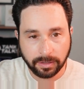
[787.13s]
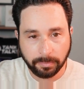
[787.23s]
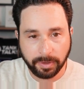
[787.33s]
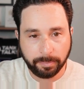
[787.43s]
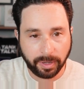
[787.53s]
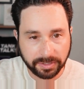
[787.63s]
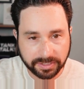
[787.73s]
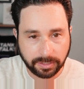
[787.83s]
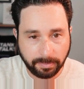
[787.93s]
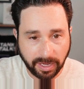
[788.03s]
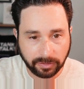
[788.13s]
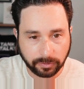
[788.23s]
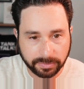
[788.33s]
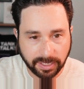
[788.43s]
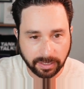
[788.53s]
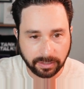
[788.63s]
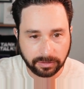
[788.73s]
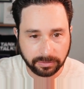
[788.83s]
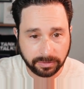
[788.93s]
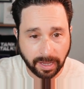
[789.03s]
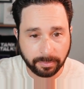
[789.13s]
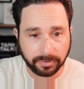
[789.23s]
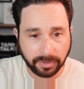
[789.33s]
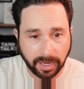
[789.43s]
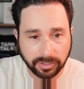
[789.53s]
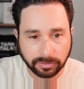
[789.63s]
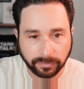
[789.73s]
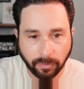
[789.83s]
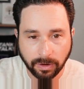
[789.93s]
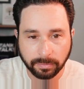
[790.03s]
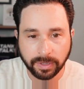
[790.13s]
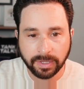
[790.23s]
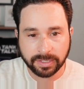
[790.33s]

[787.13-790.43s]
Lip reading: The big policy demands from tech include capital gains reform,